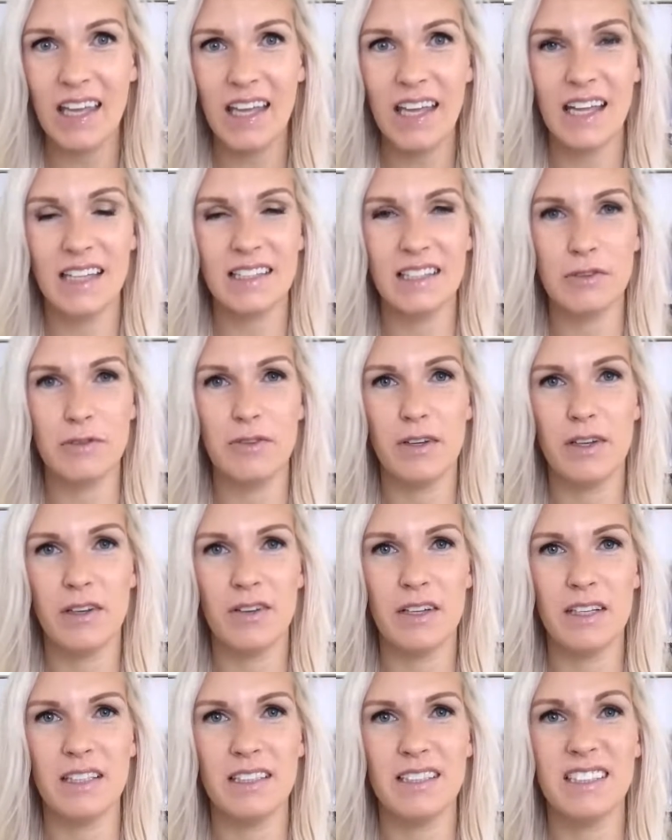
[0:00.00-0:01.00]
it's a
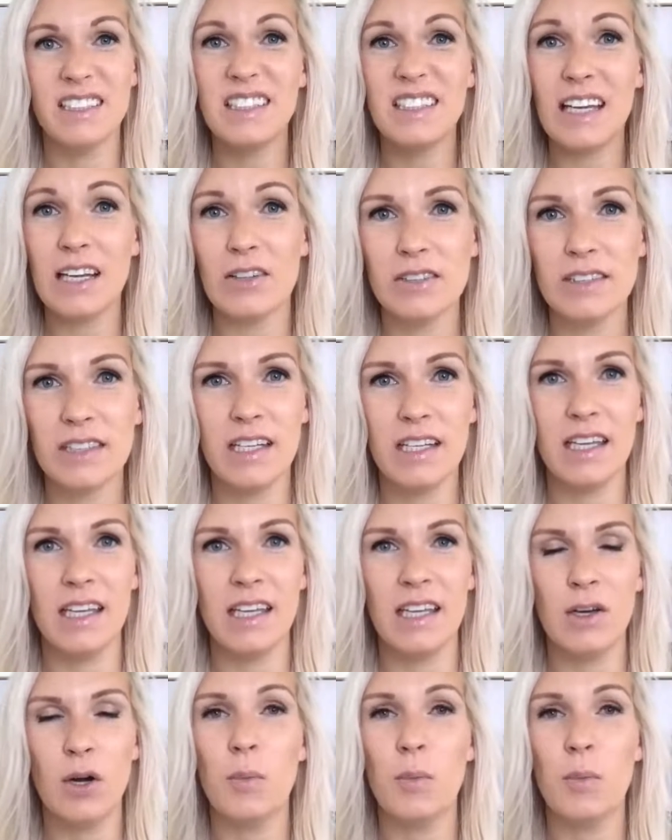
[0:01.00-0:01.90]
very scarcity,